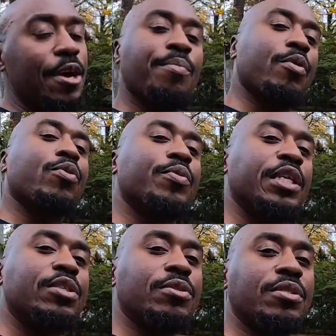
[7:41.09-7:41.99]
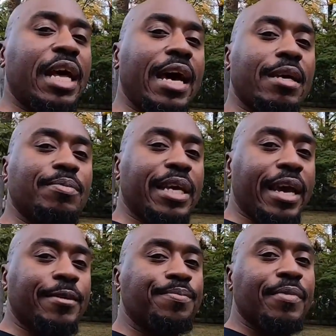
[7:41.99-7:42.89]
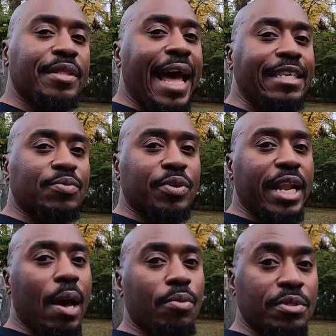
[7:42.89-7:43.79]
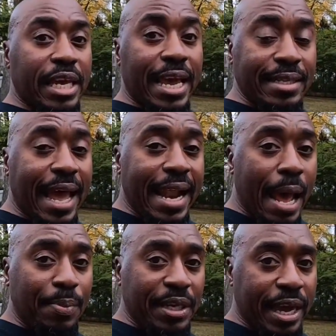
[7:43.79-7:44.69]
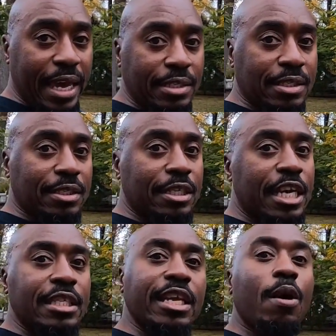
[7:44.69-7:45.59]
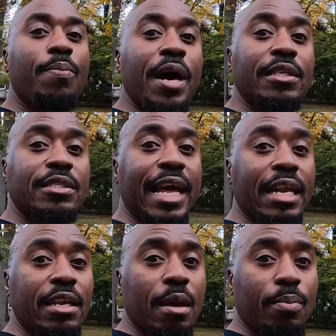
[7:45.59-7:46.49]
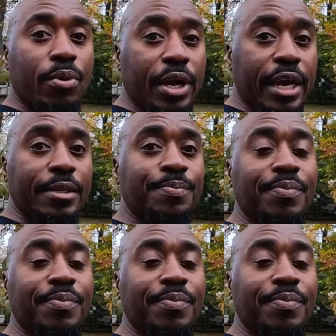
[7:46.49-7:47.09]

But when we do sign up day, that's when I will take that application, they'll punch that number in,